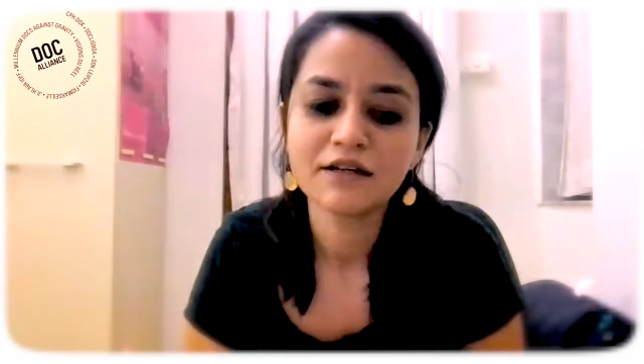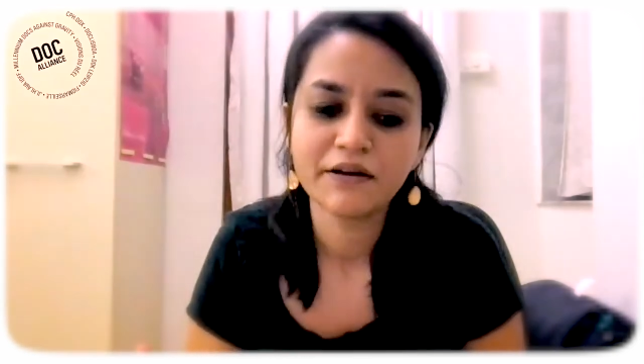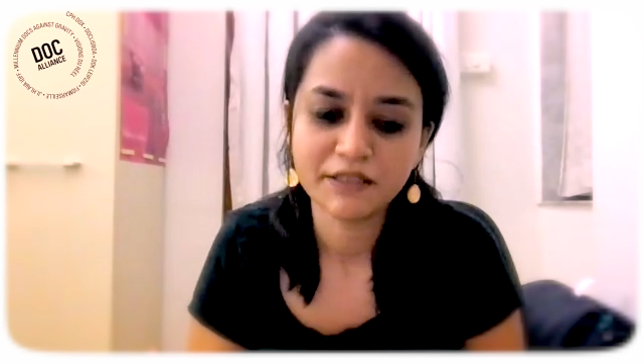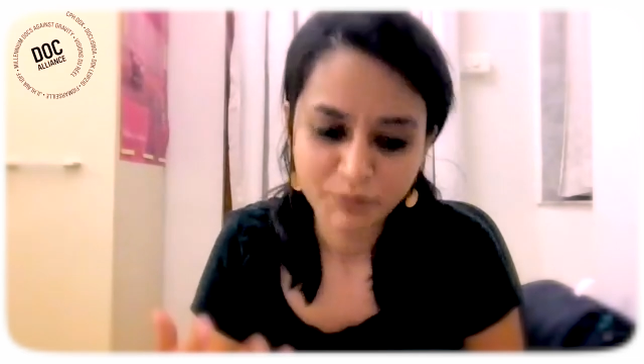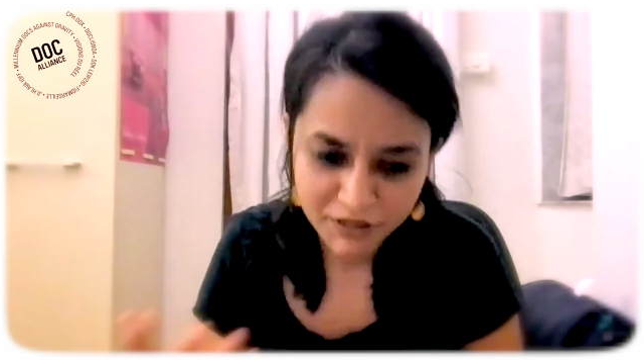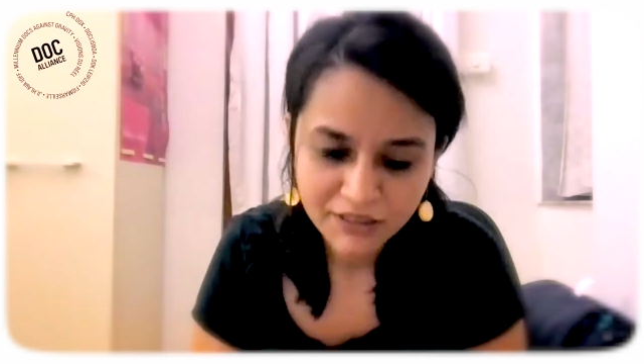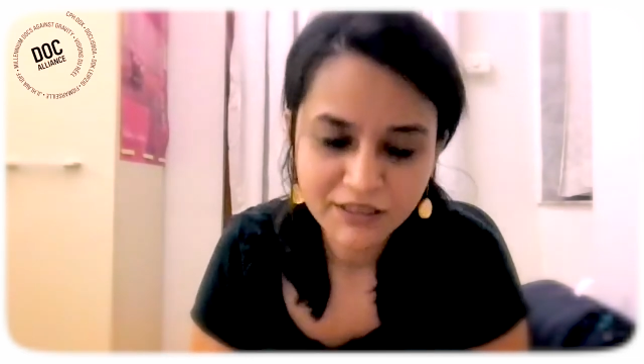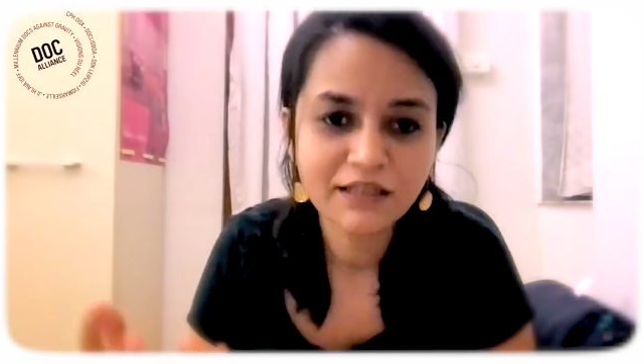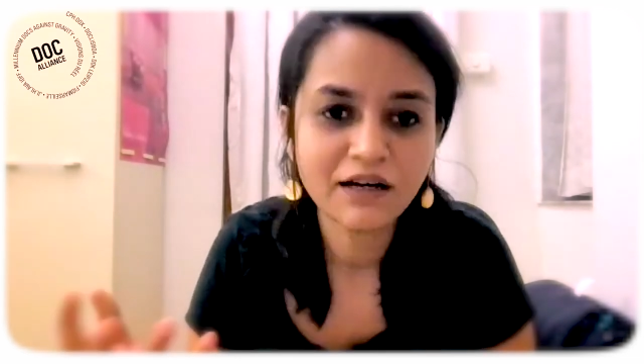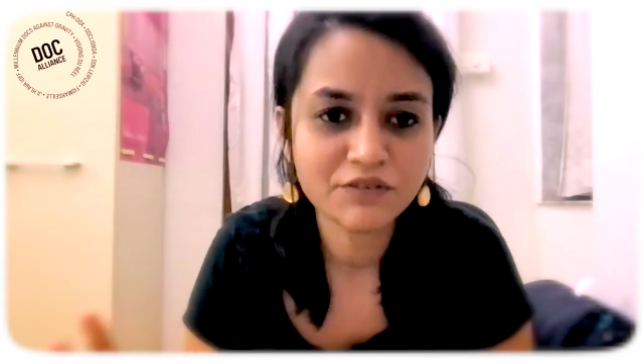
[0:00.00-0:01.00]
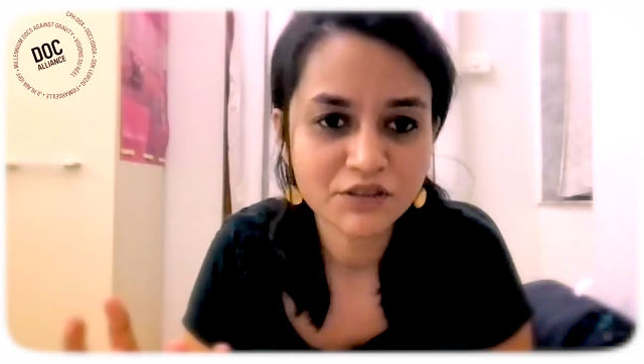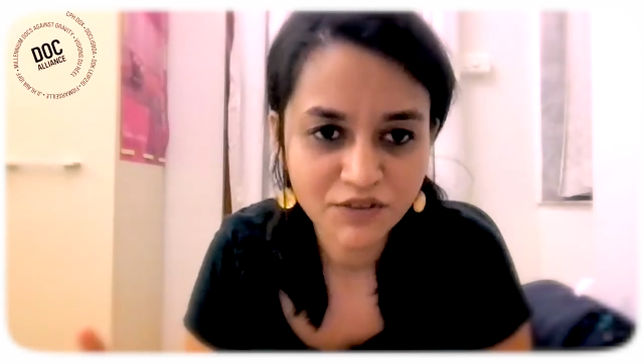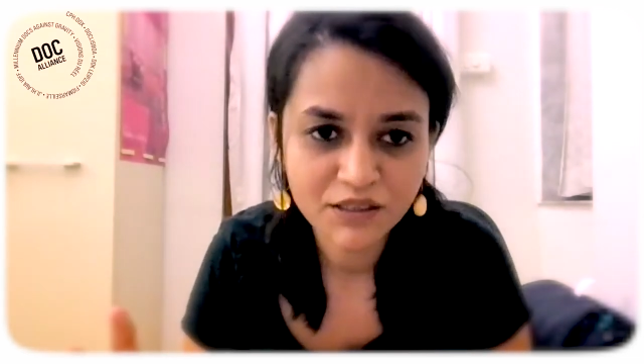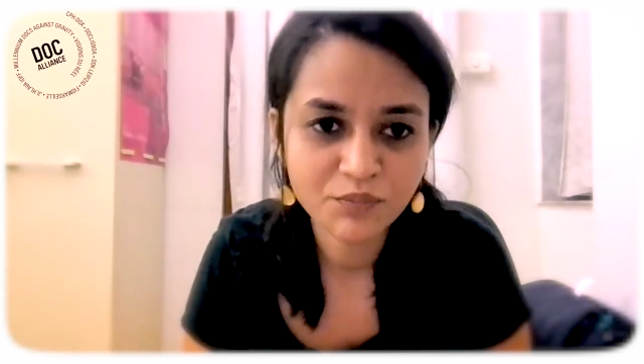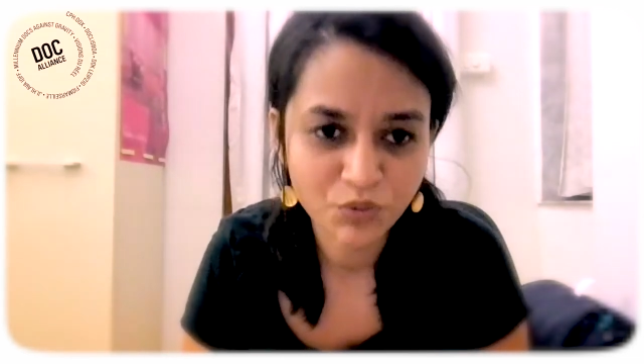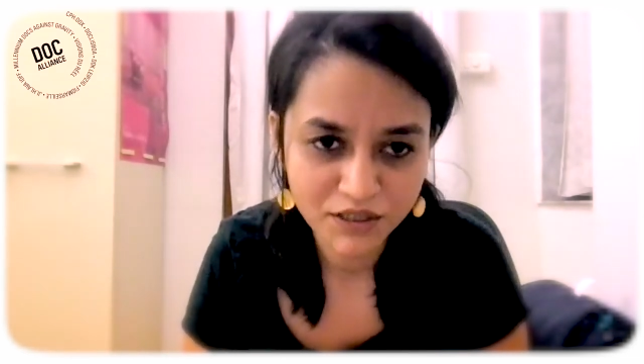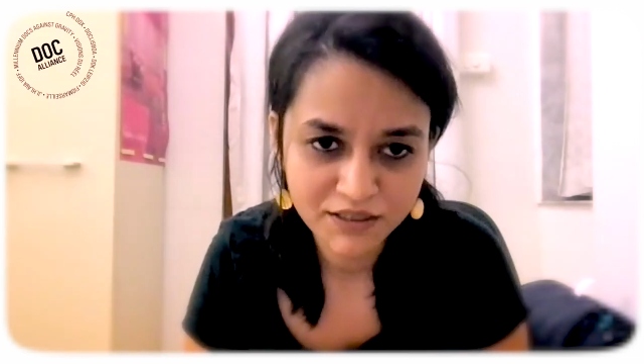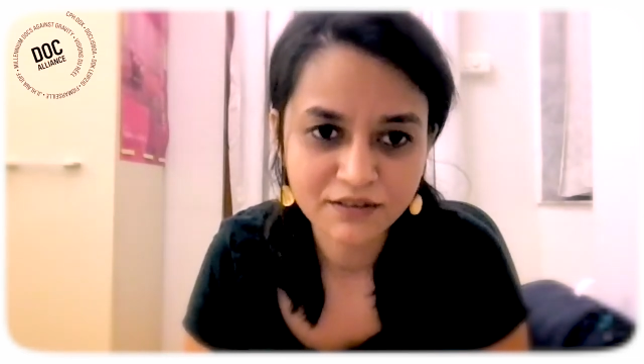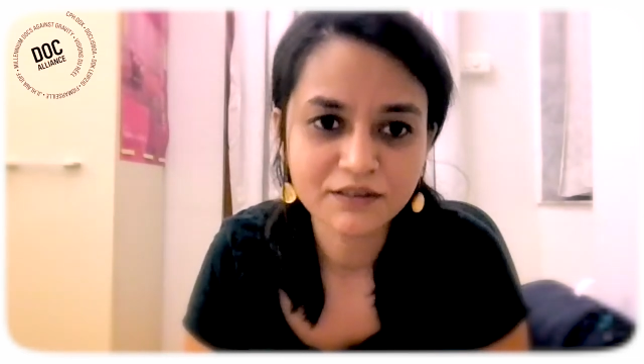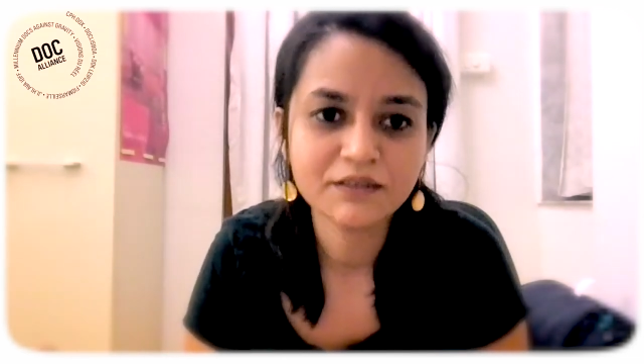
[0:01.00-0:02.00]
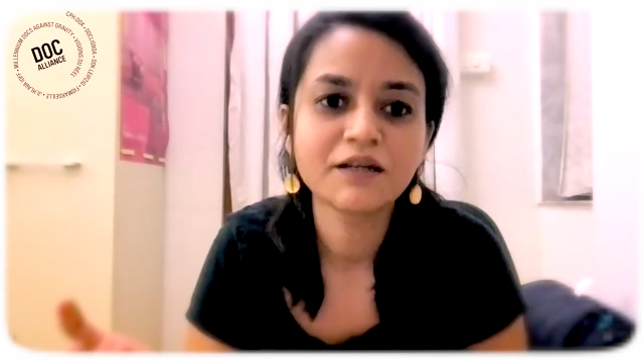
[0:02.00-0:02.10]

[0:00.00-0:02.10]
especially love is very political